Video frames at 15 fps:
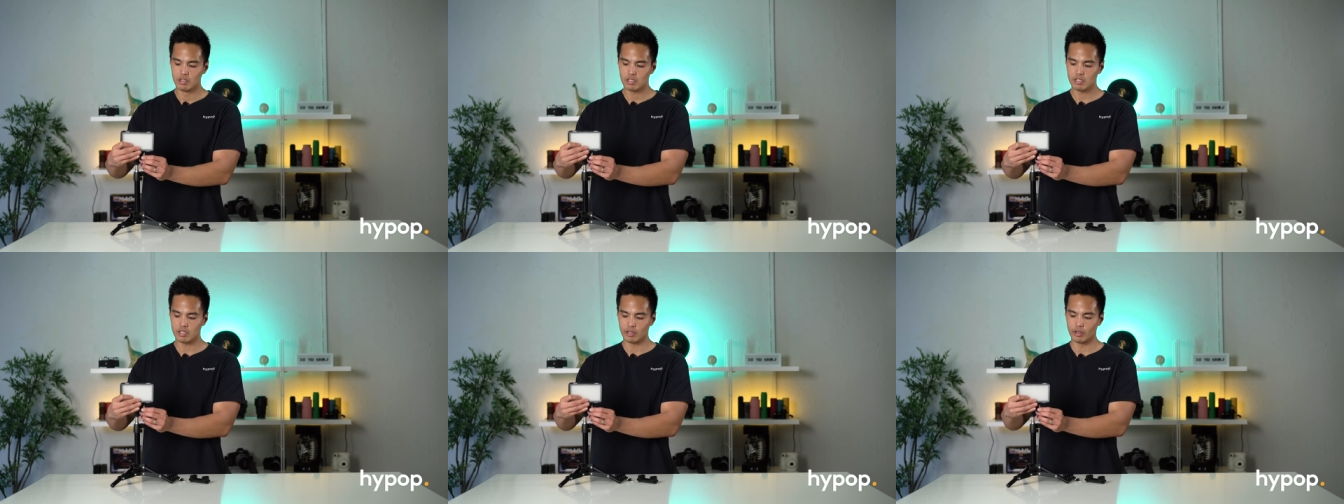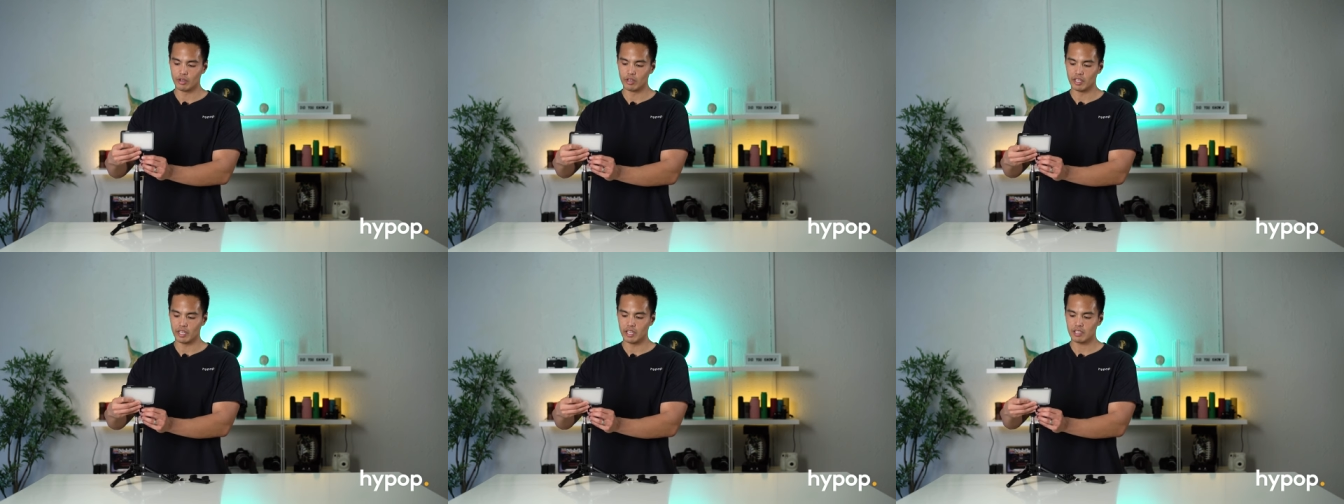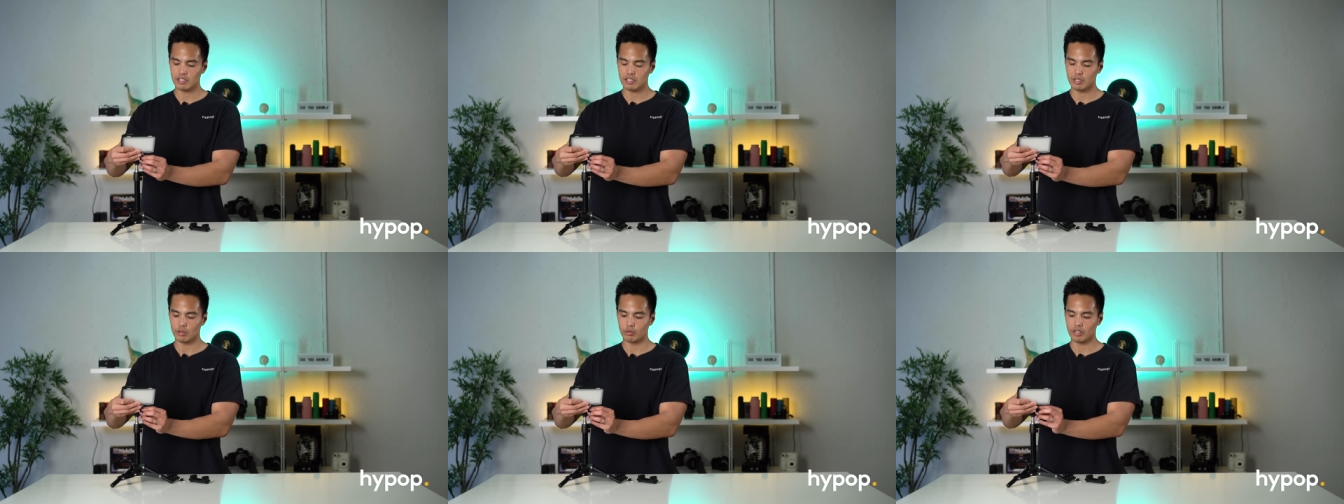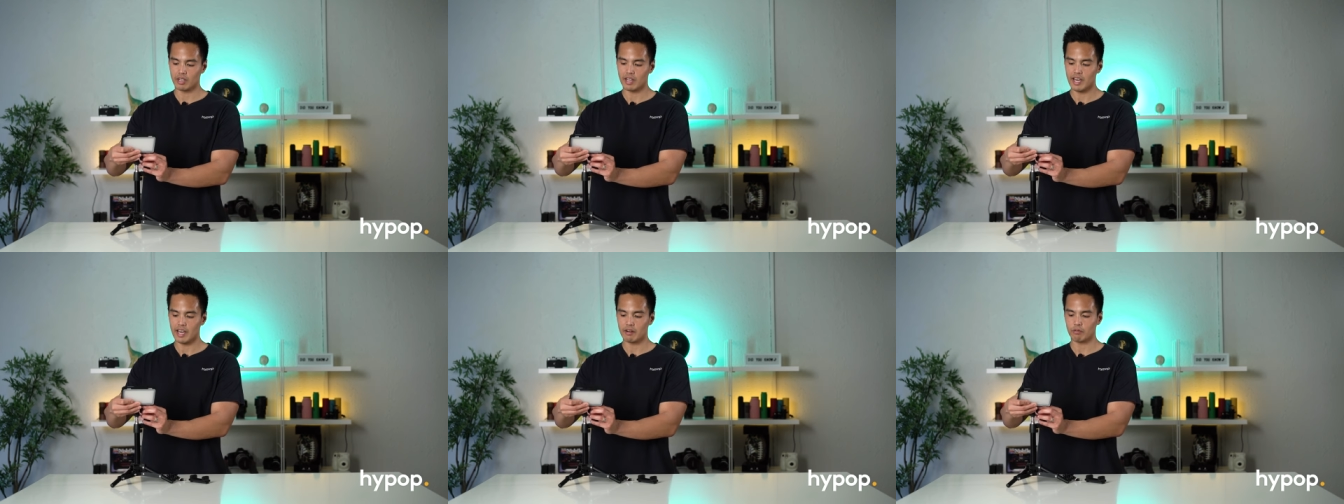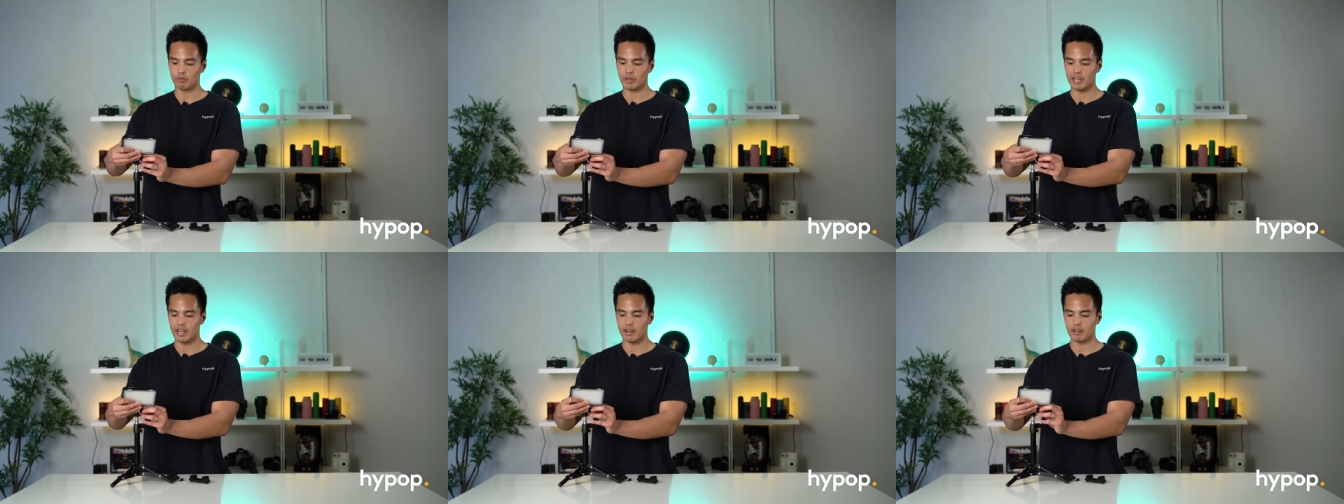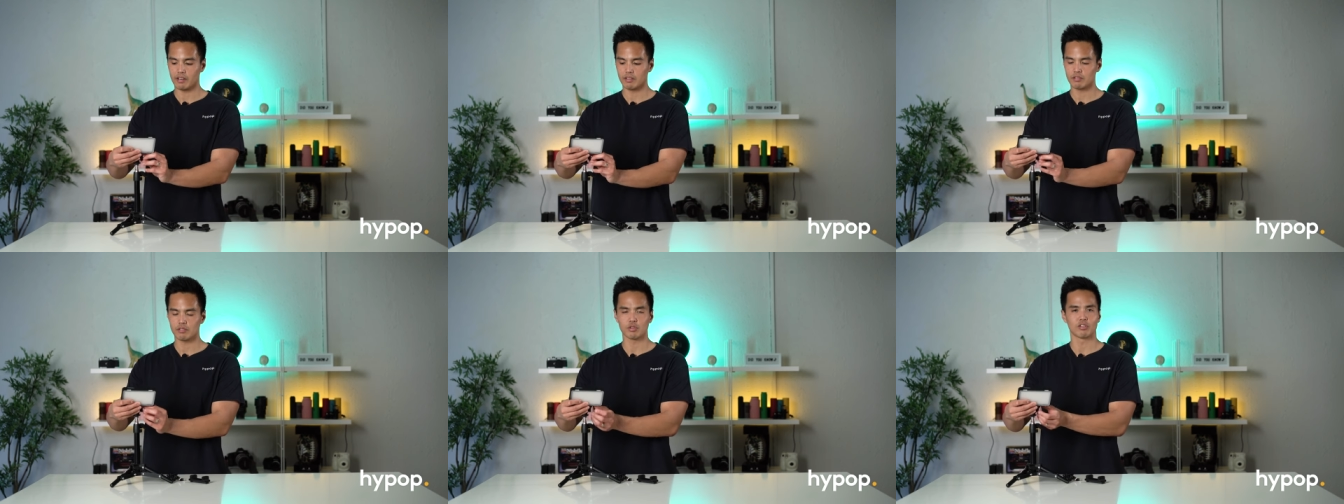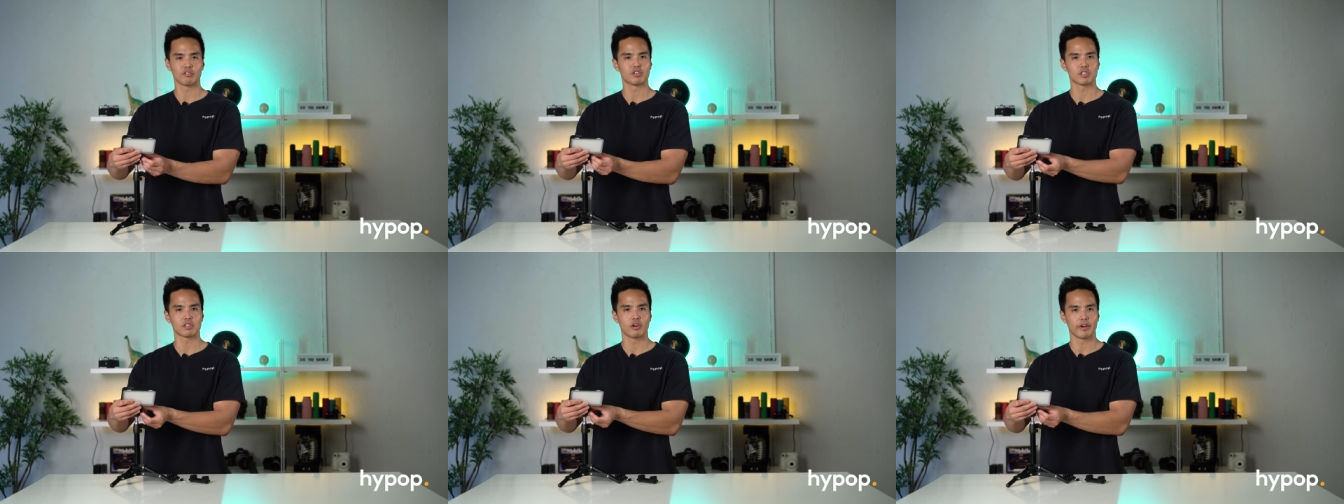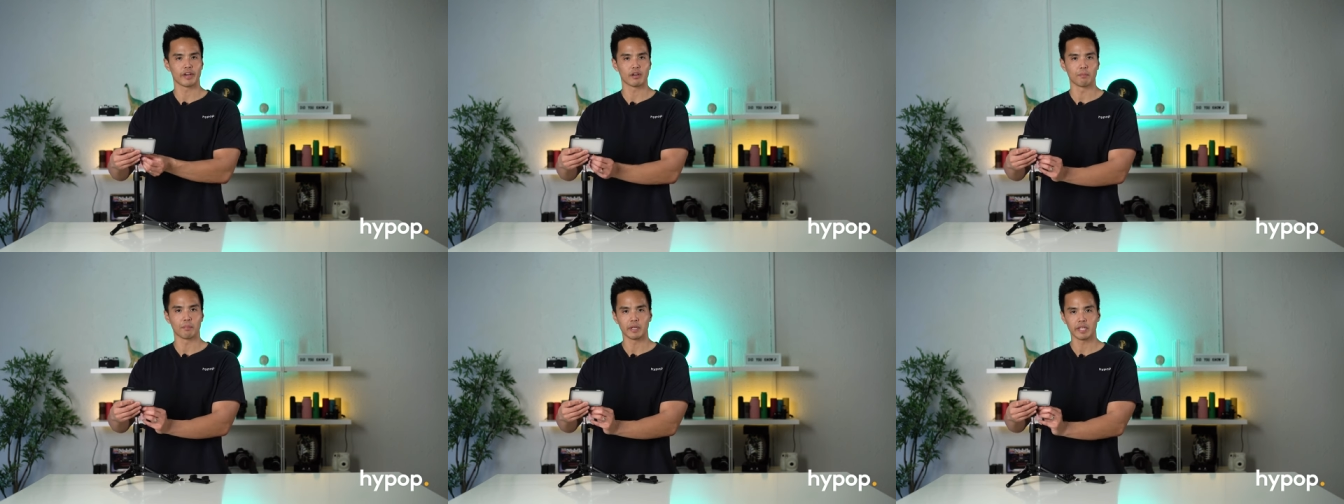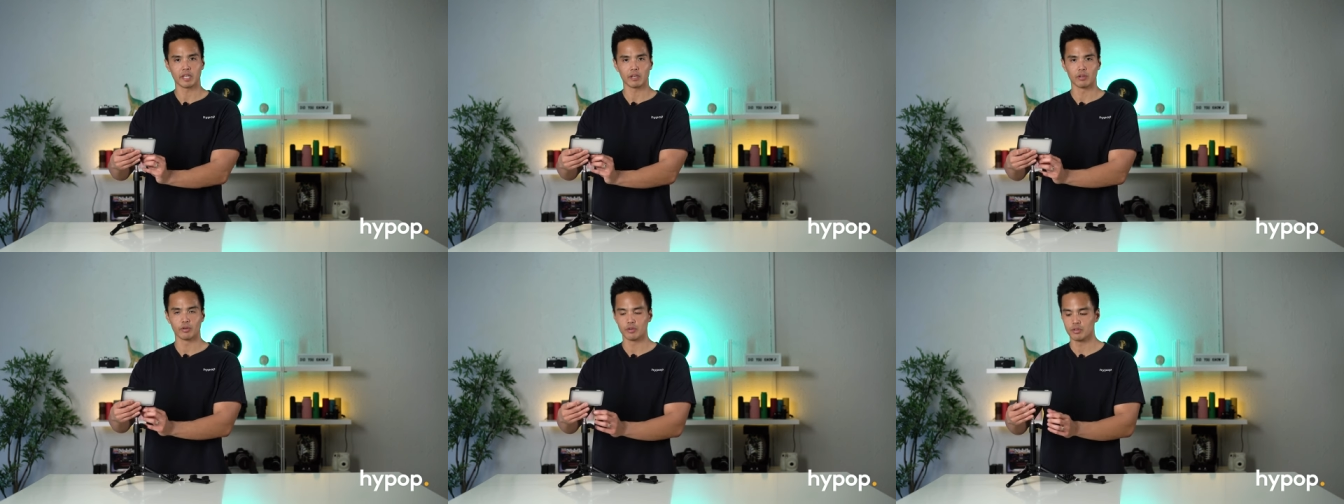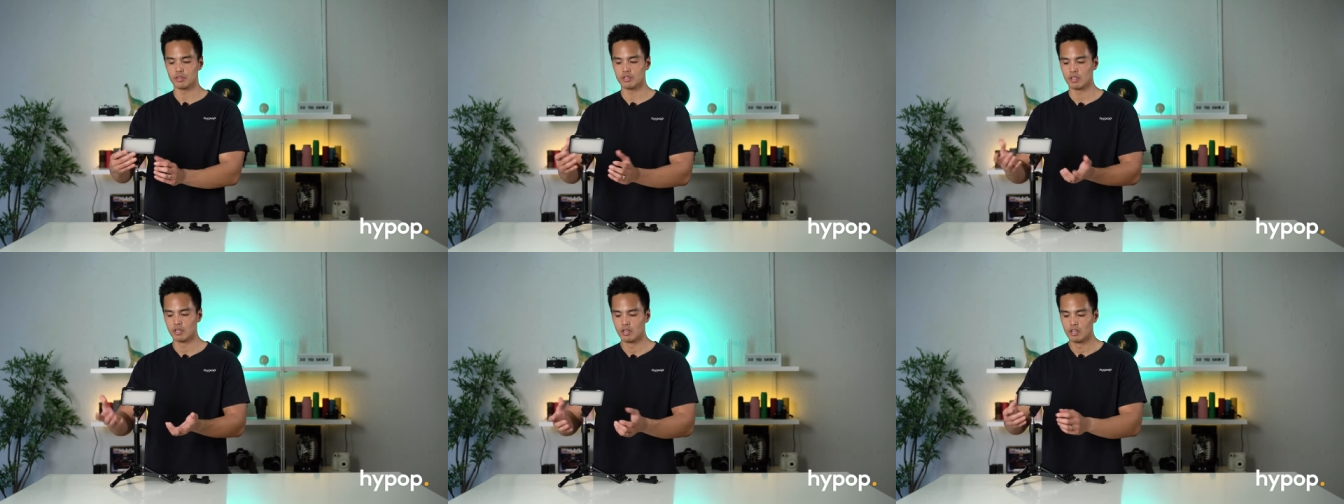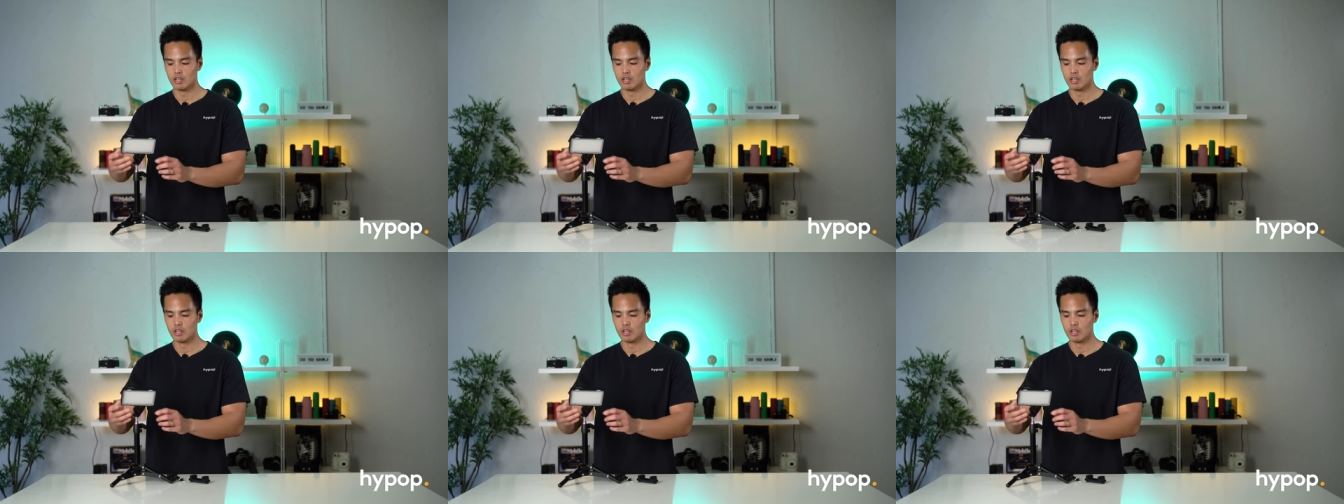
slowly tilt the light without it sort of just going completely loose.